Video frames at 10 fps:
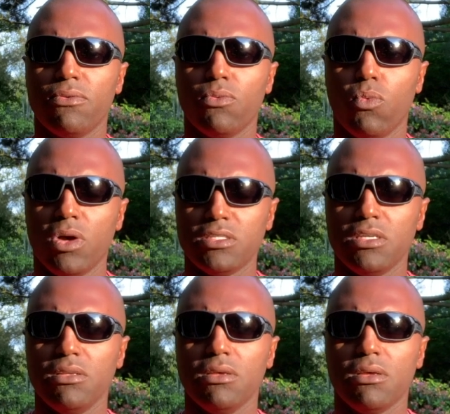
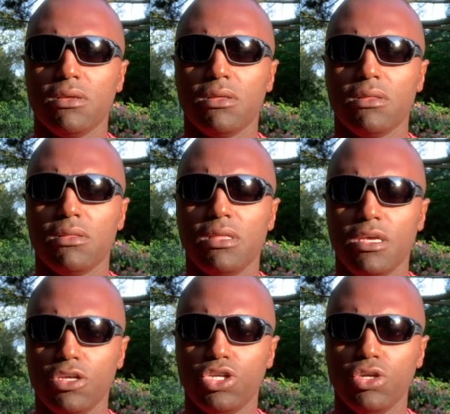wasn't the
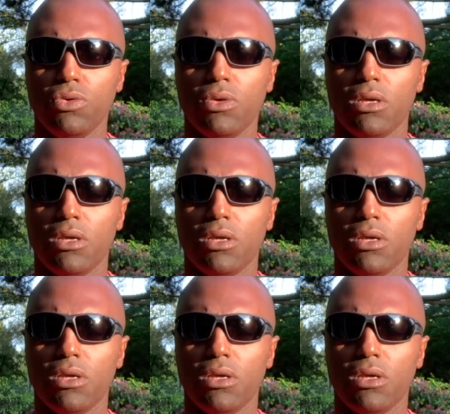issue.